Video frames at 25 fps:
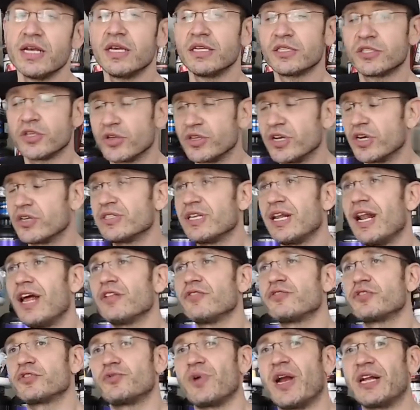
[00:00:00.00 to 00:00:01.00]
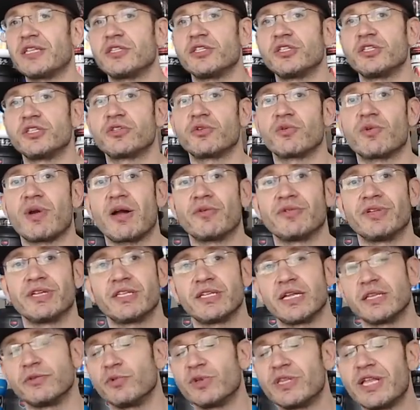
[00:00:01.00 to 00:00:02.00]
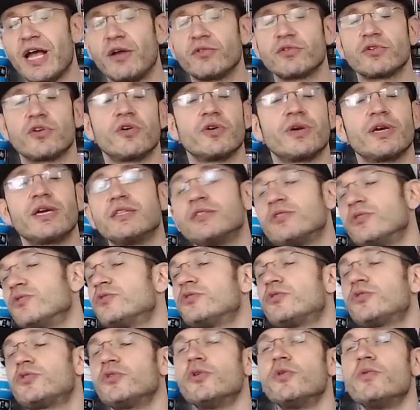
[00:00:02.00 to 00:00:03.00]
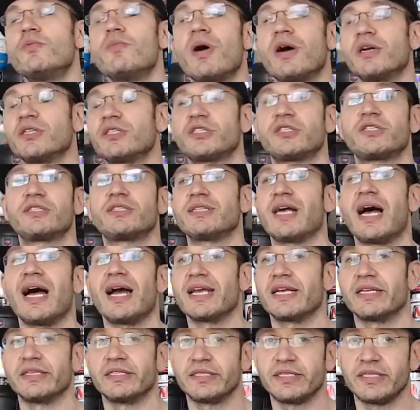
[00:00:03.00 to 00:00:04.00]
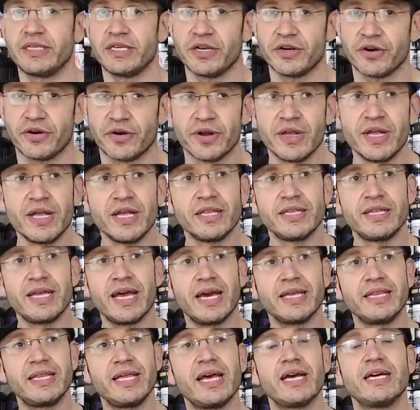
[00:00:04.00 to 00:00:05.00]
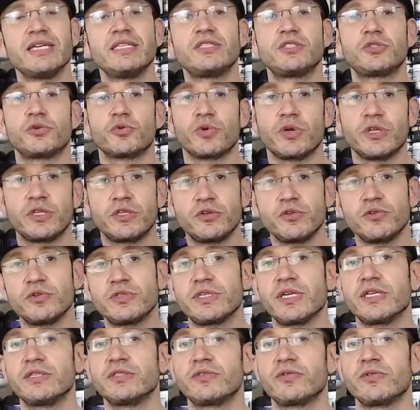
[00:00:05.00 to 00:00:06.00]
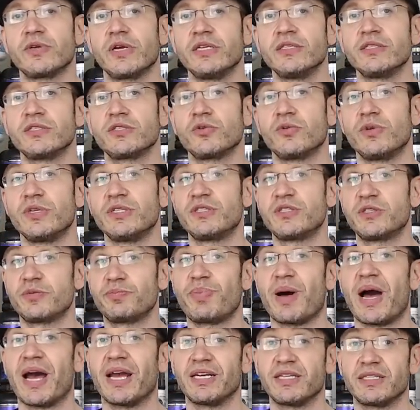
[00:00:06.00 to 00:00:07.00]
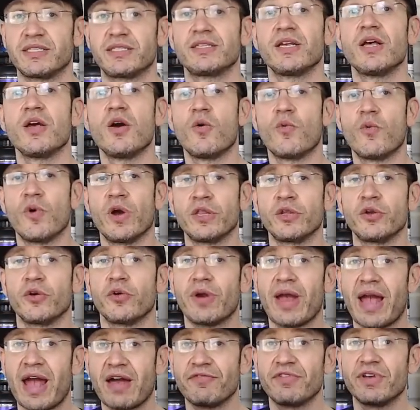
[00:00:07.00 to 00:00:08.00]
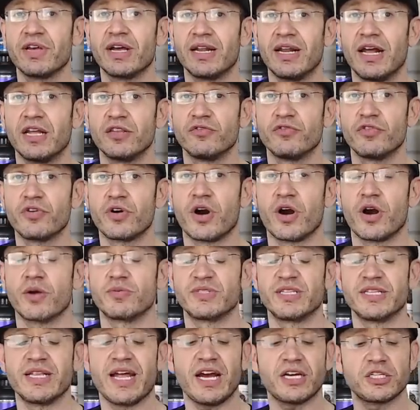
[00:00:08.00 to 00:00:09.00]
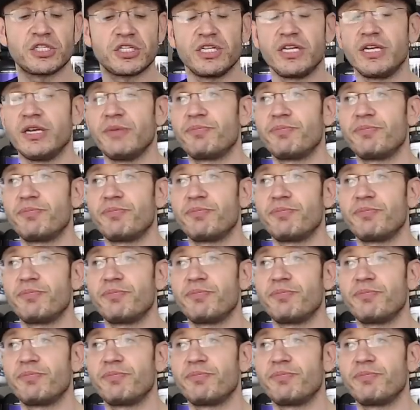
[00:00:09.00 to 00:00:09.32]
So there's a lot of strategies around it, and without going into too much science here, the idea is to reduce insulin spikes when you're having a lot of carbs and actually